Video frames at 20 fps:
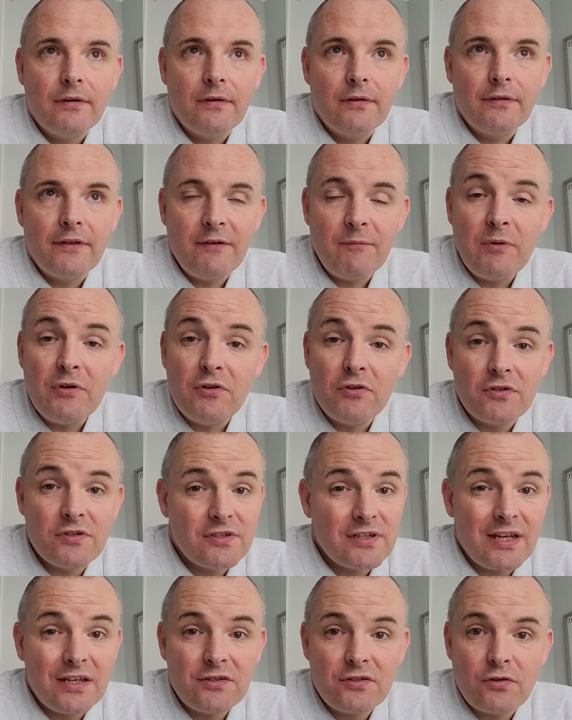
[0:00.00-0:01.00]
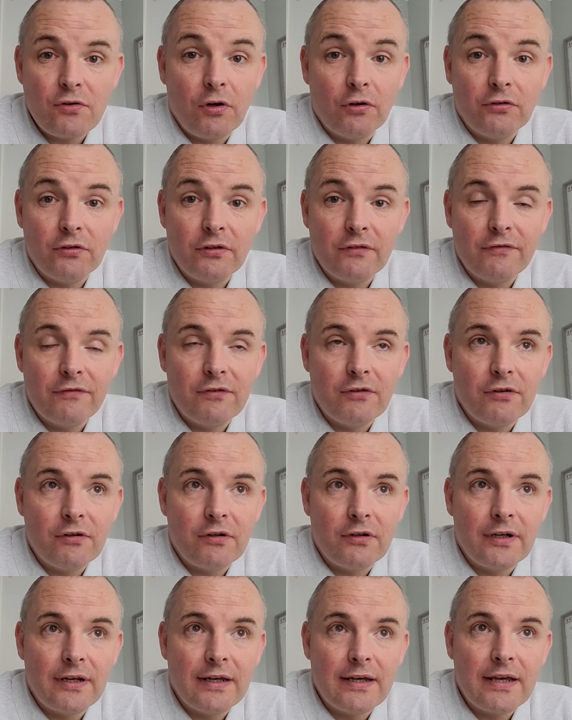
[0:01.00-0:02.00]
They've been using Sage 200
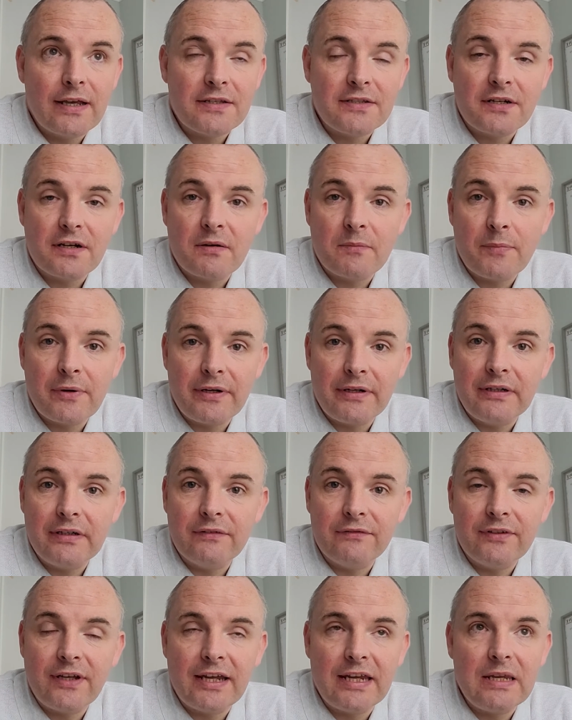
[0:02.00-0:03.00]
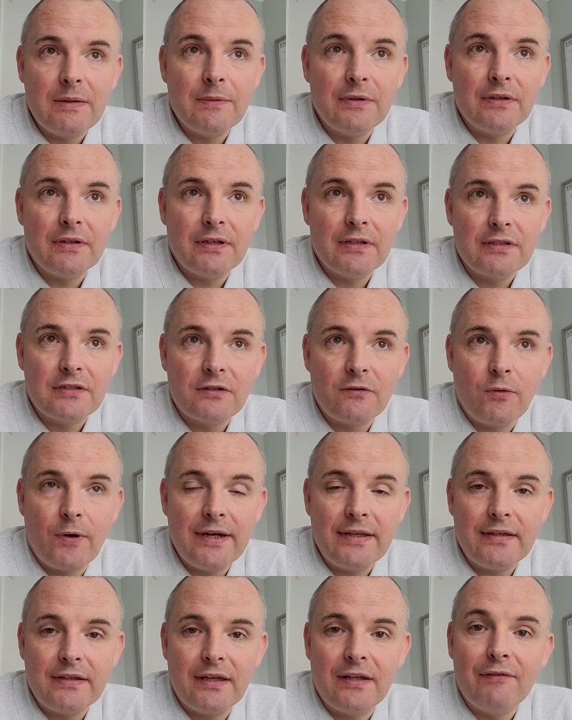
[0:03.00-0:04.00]
for a certain period of time, and it's
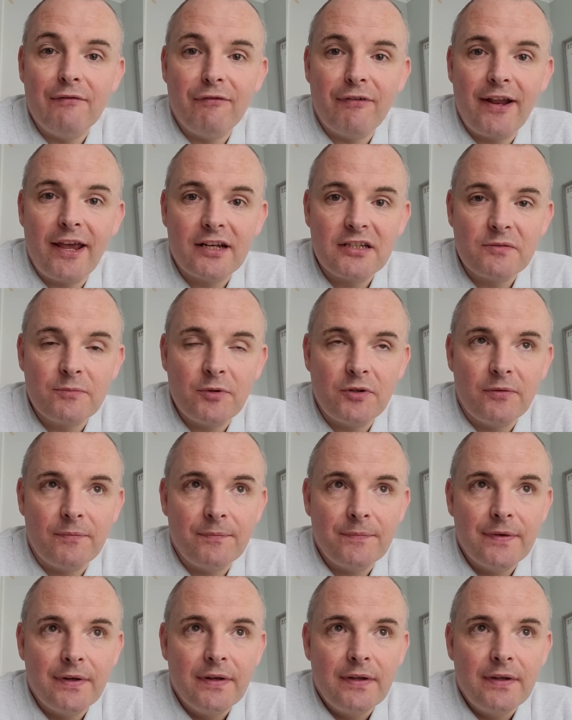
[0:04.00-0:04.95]
quite inflexible.